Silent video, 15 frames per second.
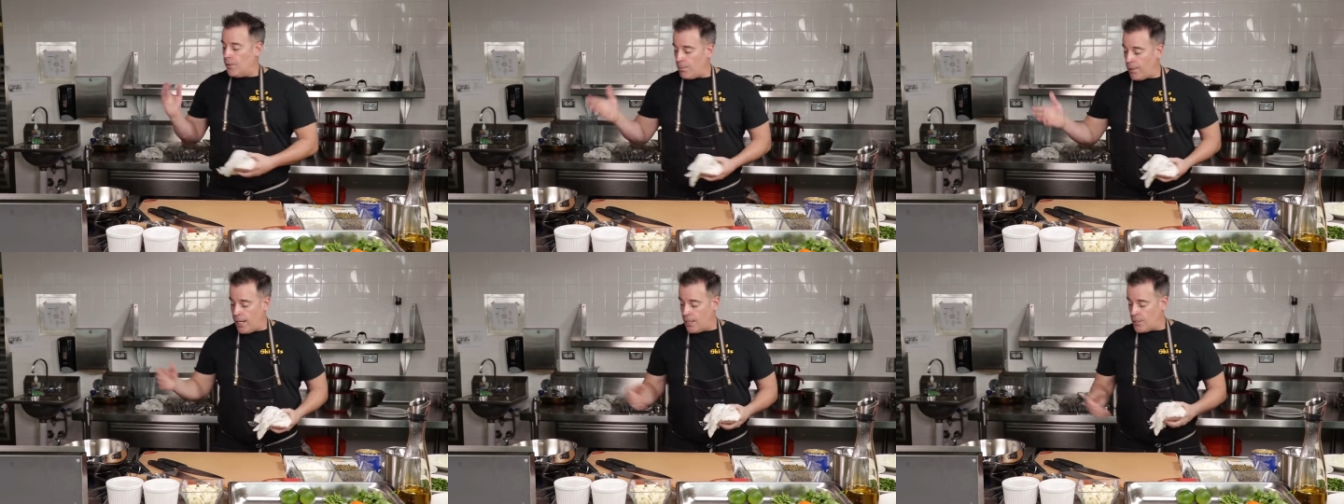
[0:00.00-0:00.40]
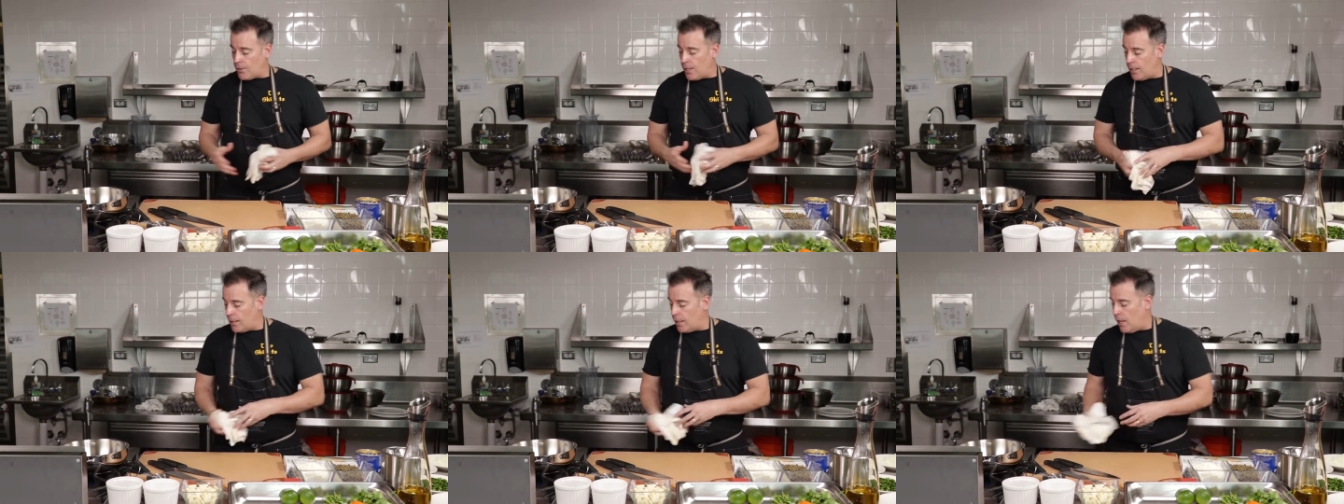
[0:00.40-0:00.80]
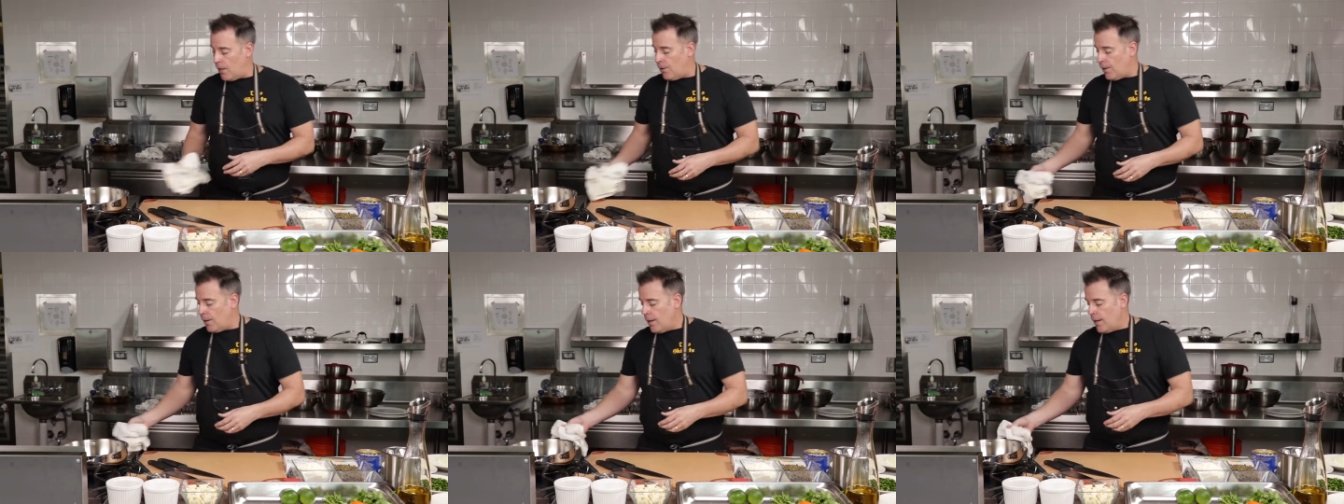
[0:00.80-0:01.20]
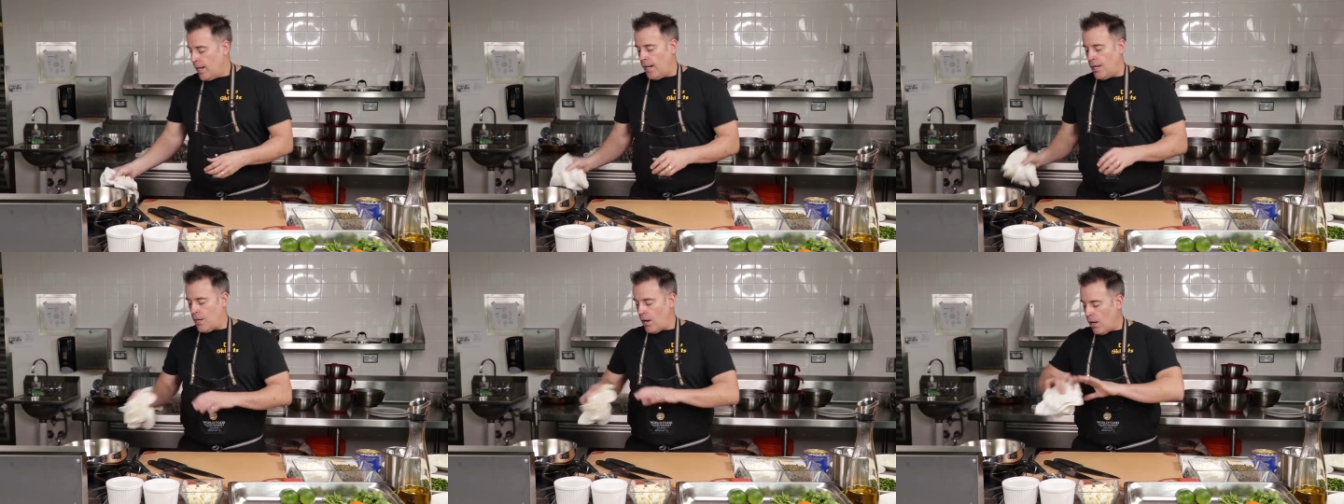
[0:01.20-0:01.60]
the pan's ready to go,
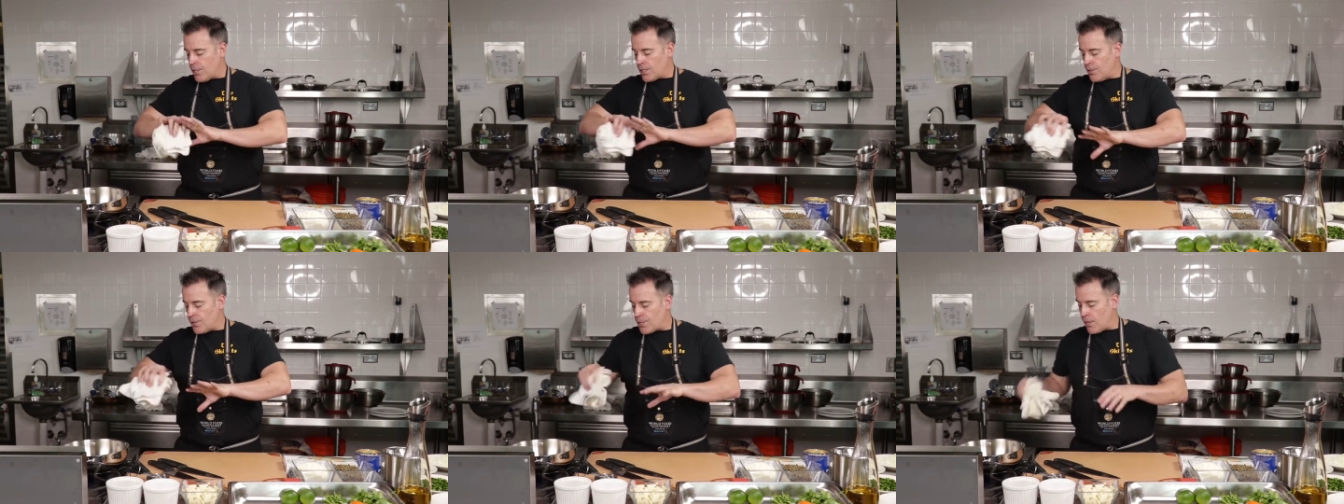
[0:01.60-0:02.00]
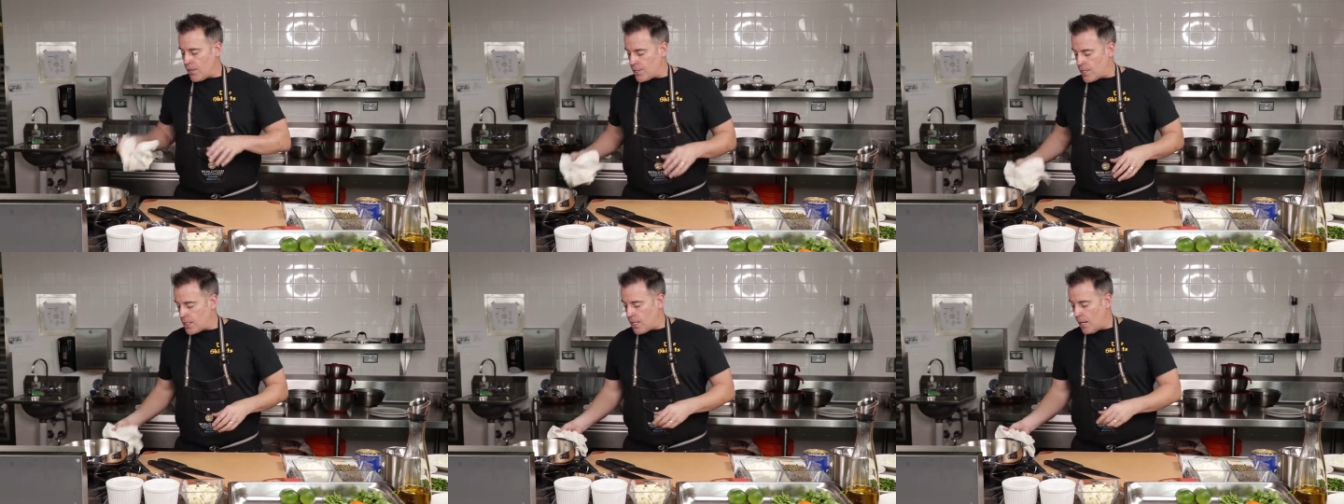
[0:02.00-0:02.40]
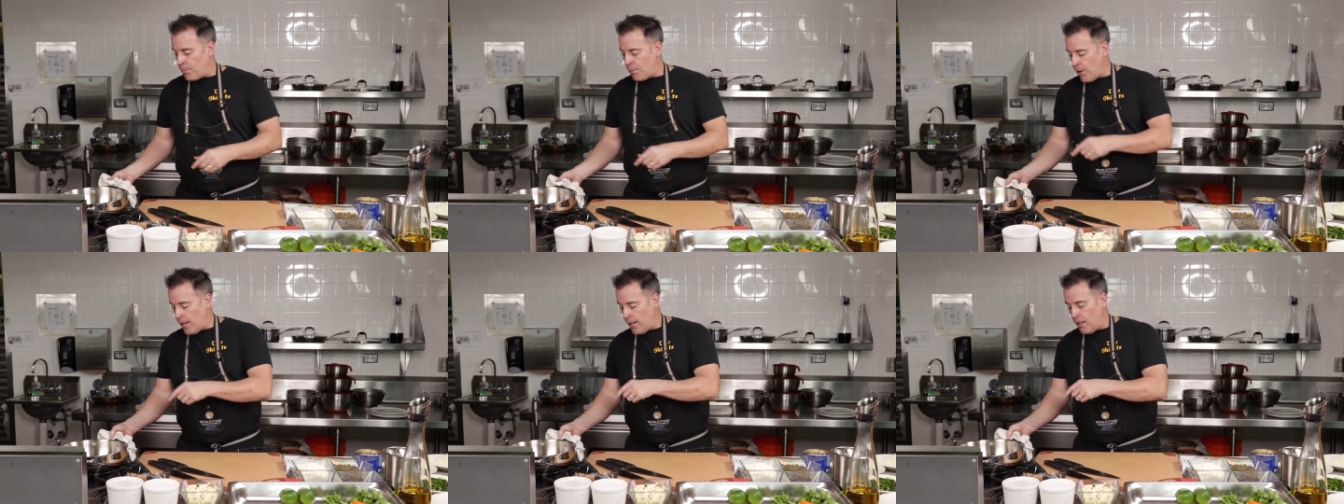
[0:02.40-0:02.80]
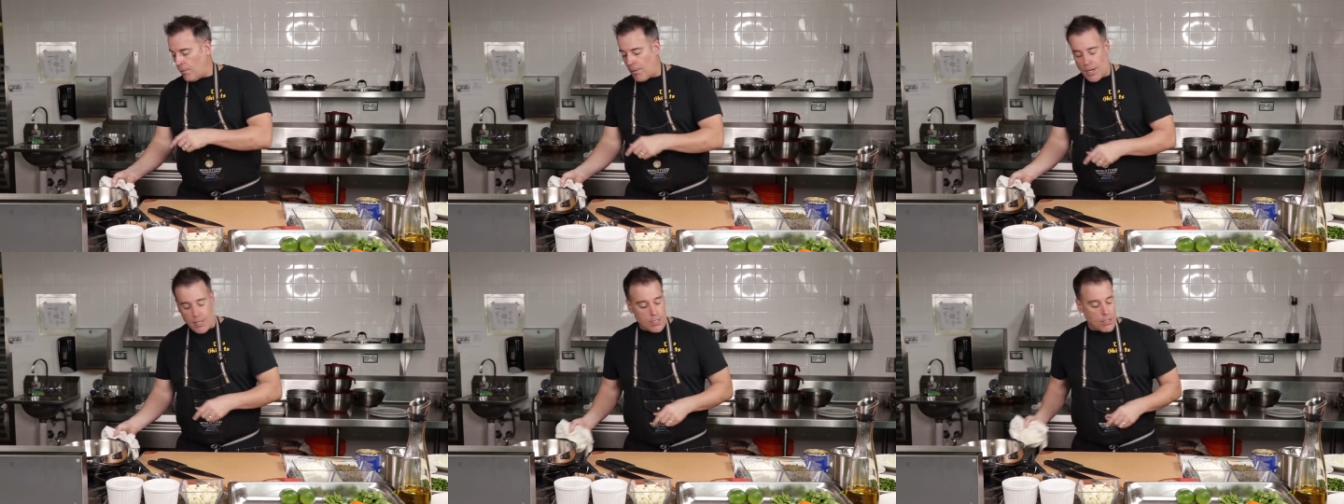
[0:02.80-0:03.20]
and it also starts to separate and it
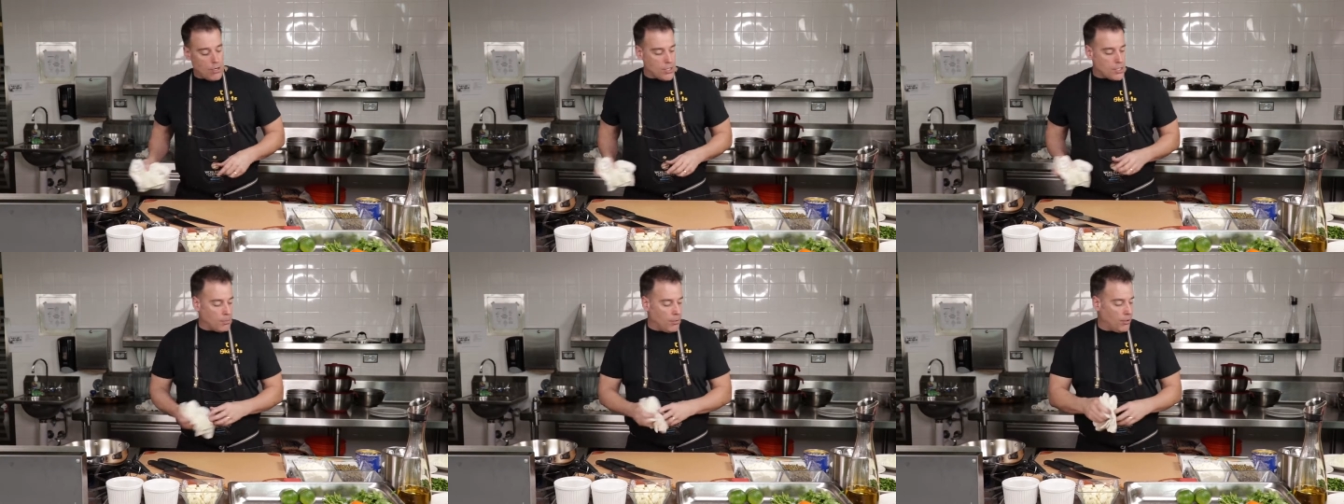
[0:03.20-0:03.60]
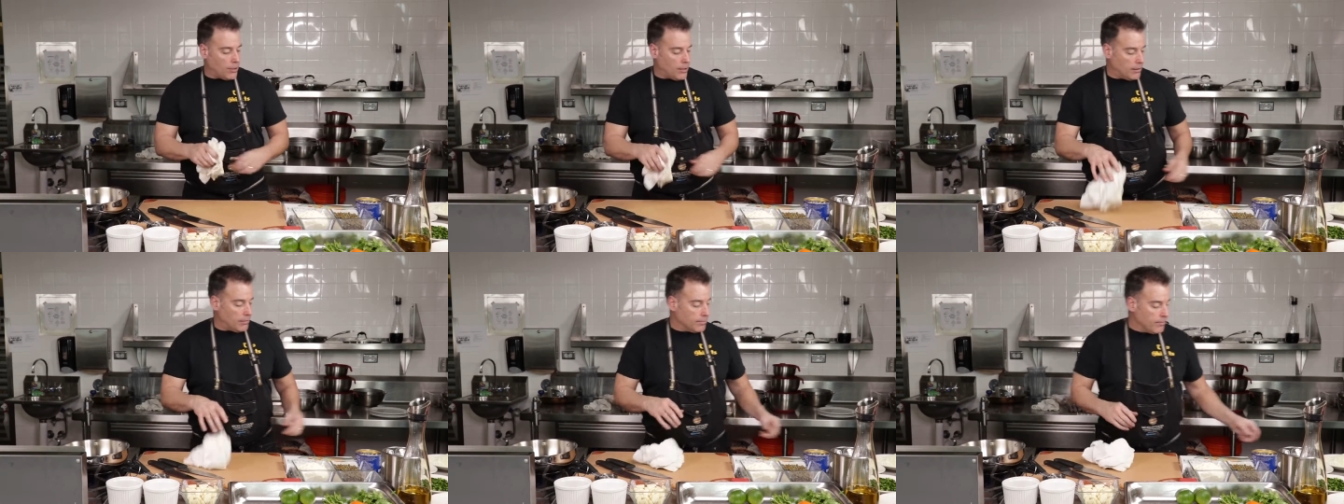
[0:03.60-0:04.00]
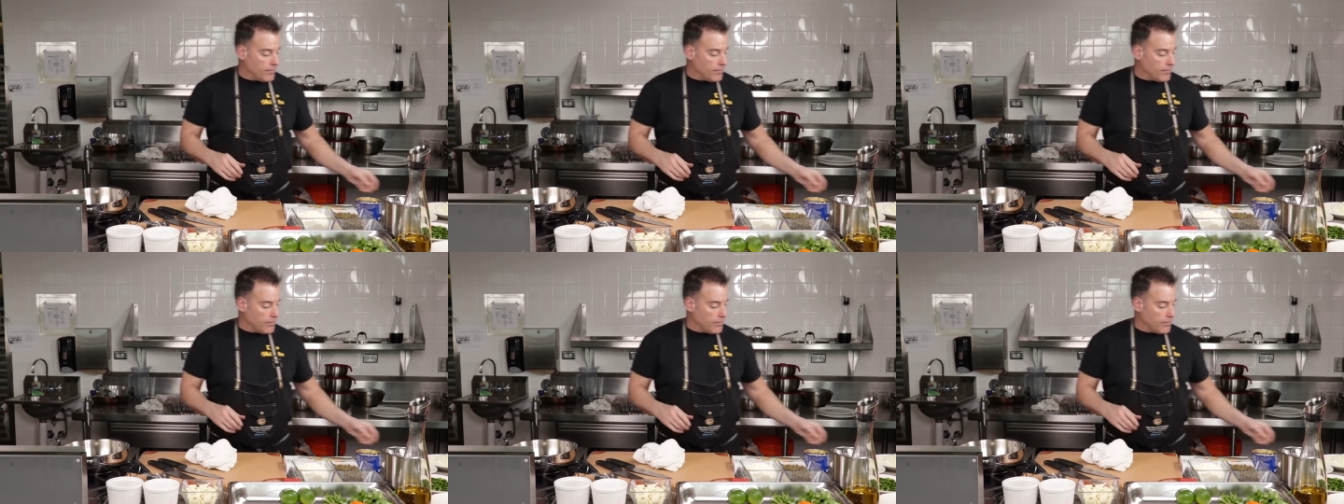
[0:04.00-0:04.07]
might start smoking.